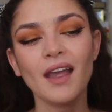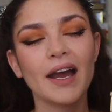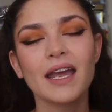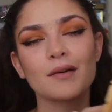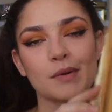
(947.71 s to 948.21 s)

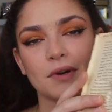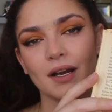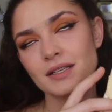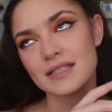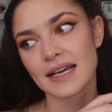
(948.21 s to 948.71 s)
I can't remember when
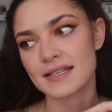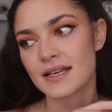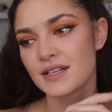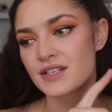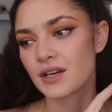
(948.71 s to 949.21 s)
I got this, like I
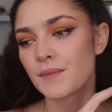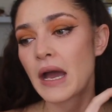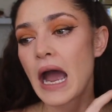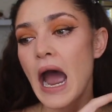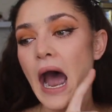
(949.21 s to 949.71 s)
said, years ago.
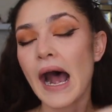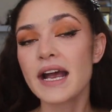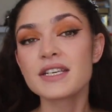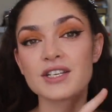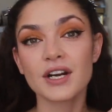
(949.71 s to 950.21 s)

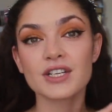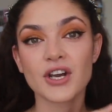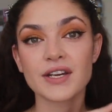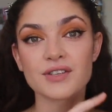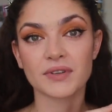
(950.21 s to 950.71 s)
I started
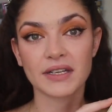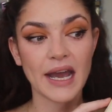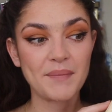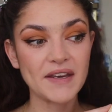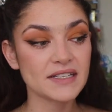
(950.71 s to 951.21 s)
trying to read it.
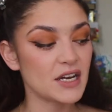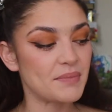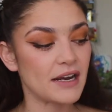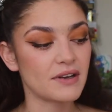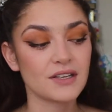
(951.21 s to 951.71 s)
I picked it up
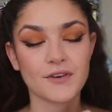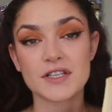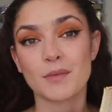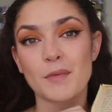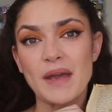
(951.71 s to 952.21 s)
and I read the
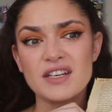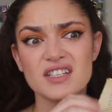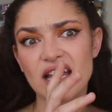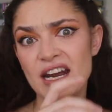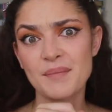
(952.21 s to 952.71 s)
first couple
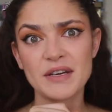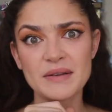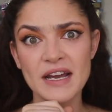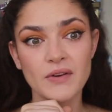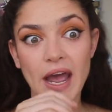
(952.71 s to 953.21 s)
pages and I put
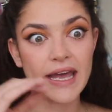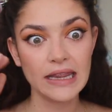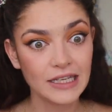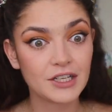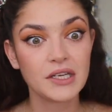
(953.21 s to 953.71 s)
it down. I
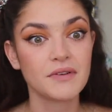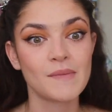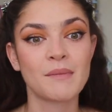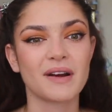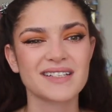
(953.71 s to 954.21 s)
literally
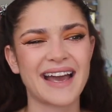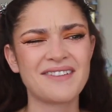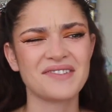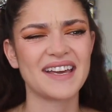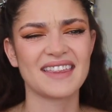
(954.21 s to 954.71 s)
remember, I was like, I
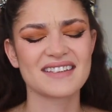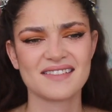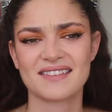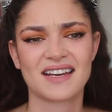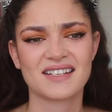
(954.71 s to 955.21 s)
don't like this.
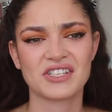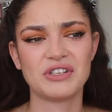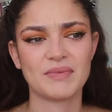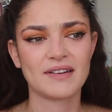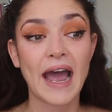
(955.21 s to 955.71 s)
It's kind of
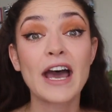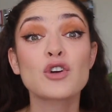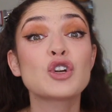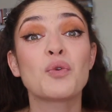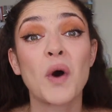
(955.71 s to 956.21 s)
stupid. I
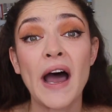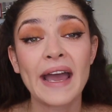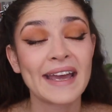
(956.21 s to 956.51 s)
don't know why.